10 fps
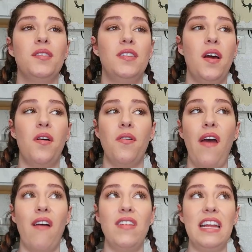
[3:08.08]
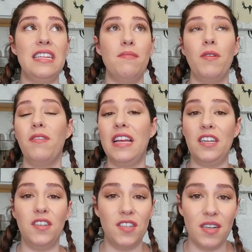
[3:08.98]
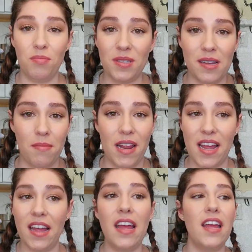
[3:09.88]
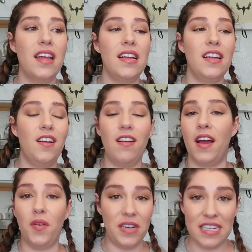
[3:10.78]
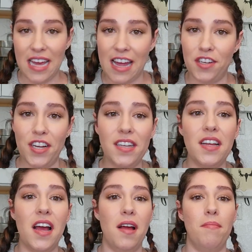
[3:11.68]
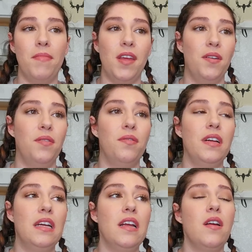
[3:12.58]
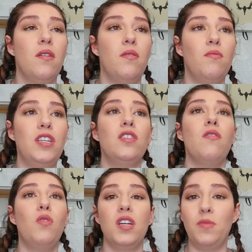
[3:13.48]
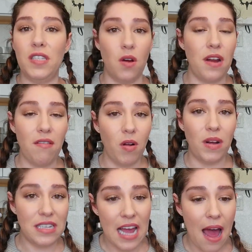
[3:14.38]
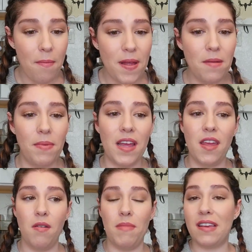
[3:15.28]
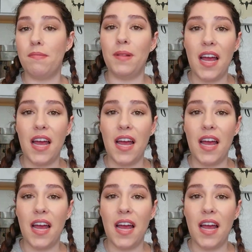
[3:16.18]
So you have an intimate relationship with somebody, you're not going to catch it. Which of course we don't ever want to happen, but you mix